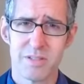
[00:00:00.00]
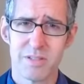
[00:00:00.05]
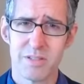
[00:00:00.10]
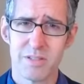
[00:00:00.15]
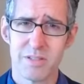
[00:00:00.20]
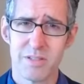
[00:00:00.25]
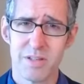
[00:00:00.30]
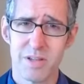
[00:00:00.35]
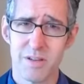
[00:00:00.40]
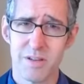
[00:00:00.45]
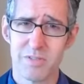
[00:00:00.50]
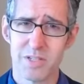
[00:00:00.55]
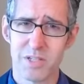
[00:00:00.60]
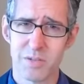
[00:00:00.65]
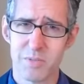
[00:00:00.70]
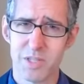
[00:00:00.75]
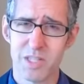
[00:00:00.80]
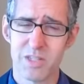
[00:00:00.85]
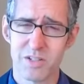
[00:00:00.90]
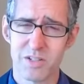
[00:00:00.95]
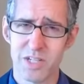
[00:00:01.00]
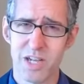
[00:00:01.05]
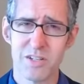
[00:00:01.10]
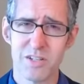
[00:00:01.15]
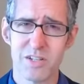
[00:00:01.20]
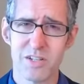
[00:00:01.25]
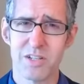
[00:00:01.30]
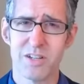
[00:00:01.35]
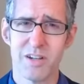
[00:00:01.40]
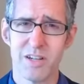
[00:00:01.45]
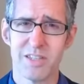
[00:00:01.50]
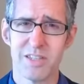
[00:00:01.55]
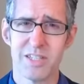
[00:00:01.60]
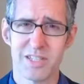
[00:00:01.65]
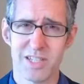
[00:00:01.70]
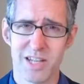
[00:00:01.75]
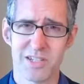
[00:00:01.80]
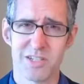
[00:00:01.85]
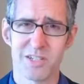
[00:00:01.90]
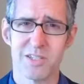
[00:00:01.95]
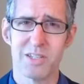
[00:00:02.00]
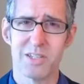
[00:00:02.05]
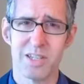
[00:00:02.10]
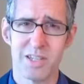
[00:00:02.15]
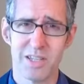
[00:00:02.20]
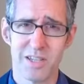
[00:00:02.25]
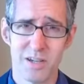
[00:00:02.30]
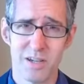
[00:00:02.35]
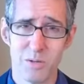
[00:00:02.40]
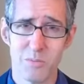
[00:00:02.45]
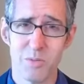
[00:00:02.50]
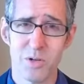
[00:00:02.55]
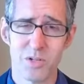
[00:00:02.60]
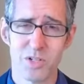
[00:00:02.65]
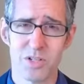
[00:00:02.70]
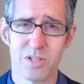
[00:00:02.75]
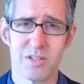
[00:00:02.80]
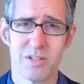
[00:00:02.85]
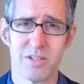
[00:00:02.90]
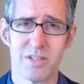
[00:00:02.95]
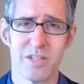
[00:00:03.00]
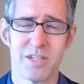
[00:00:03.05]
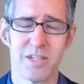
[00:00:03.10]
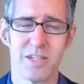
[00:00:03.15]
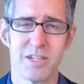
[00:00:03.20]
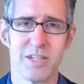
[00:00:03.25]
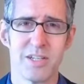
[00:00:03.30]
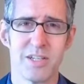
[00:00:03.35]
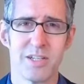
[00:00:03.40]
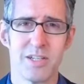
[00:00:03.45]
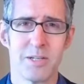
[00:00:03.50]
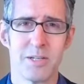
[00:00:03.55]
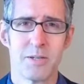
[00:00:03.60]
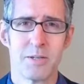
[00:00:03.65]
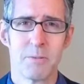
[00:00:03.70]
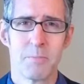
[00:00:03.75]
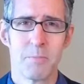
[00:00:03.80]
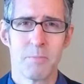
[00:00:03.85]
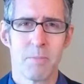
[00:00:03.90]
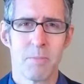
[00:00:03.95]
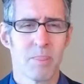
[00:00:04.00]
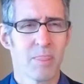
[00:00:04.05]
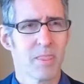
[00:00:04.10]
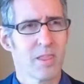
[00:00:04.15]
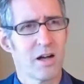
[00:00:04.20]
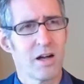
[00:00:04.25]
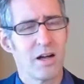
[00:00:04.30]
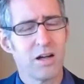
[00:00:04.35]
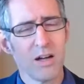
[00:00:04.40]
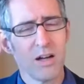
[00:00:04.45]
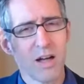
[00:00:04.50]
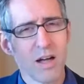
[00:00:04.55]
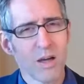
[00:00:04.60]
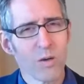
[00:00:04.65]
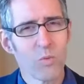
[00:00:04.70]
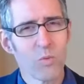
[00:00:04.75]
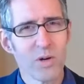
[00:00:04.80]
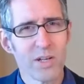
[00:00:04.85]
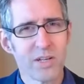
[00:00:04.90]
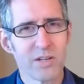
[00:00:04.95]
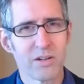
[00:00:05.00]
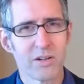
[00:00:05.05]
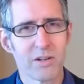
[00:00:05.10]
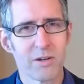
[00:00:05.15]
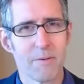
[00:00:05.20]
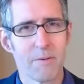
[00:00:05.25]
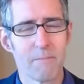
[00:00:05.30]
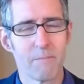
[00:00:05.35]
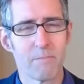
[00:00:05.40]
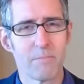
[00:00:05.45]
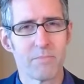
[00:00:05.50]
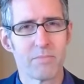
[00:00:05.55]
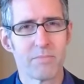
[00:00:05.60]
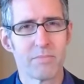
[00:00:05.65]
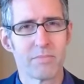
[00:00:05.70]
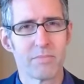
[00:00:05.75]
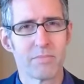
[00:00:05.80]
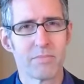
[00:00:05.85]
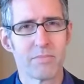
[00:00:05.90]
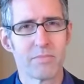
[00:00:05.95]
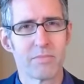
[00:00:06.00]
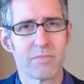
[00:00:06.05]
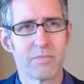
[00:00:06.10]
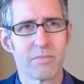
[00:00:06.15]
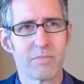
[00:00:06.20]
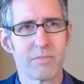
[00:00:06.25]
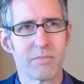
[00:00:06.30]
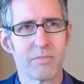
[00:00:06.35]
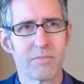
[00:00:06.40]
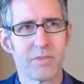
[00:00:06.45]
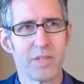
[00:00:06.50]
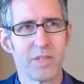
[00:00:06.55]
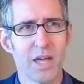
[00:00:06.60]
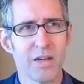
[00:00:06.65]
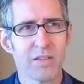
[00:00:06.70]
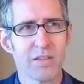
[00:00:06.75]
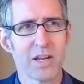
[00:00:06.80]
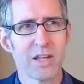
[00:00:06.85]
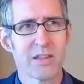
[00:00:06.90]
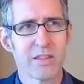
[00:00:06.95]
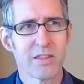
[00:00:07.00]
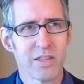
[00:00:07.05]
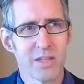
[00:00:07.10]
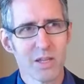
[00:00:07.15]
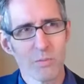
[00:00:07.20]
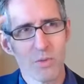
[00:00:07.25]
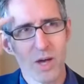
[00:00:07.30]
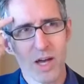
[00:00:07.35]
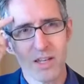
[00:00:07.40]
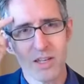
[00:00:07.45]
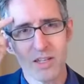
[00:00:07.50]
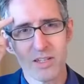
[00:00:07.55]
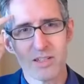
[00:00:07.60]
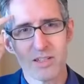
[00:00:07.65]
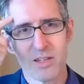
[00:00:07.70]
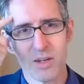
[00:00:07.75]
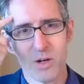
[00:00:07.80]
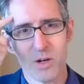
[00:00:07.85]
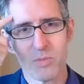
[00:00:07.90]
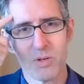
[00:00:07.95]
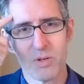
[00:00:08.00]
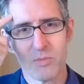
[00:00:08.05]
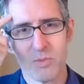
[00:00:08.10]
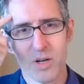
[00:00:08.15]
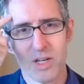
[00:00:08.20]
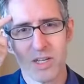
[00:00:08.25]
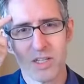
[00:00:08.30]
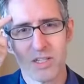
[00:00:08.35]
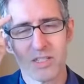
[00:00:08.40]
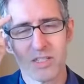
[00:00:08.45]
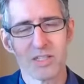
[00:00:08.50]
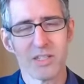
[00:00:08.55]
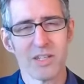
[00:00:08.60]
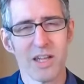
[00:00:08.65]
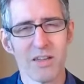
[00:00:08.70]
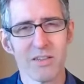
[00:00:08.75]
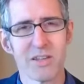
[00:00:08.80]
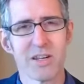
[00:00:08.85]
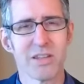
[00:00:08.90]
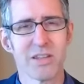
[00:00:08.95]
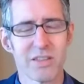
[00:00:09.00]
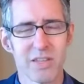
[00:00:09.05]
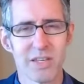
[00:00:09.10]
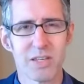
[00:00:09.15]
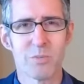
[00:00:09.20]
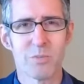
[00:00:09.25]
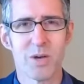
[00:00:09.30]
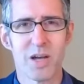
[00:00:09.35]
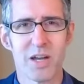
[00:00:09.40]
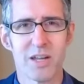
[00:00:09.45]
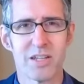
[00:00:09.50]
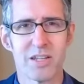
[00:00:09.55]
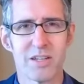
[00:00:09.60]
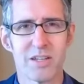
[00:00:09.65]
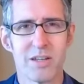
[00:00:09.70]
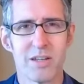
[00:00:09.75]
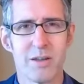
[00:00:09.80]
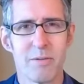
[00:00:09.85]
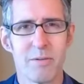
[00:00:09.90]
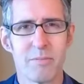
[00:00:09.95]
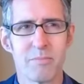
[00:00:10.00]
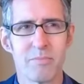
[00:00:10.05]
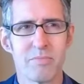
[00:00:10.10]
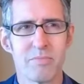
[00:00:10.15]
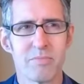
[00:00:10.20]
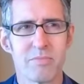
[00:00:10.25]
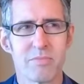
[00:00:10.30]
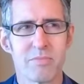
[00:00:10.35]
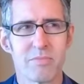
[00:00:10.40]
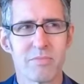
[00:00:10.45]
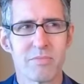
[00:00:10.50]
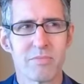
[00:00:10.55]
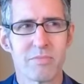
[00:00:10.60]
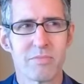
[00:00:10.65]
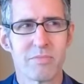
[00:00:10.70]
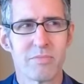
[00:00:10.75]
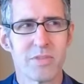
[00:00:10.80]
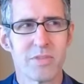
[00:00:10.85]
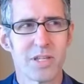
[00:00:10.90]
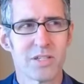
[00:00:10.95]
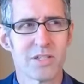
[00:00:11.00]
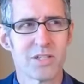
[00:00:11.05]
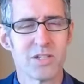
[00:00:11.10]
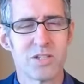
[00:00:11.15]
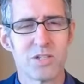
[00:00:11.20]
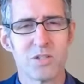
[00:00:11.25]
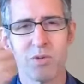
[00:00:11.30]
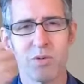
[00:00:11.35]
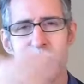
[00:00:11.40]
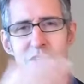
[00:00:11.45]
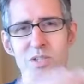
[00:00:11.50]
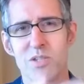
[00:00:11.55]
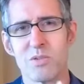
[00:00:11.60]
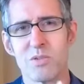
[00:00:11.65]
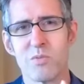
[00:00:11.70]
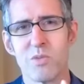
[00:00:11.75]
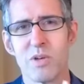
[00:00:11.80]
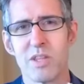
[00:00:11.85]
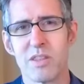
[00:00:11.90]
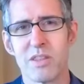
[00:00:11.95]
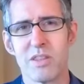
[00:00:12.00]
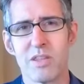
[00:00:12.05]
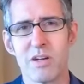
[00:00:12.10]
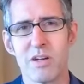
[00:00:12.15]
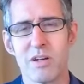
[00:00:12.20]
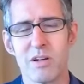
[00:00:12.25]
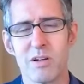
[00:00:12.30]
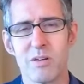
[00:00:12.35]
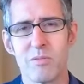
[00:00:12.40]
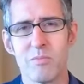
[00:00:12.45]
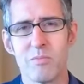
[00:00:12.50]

of something they're touching on that's actually emotional? Huh, I wonder. Now that I think about it, open mind, now that I think about it, that situation with their,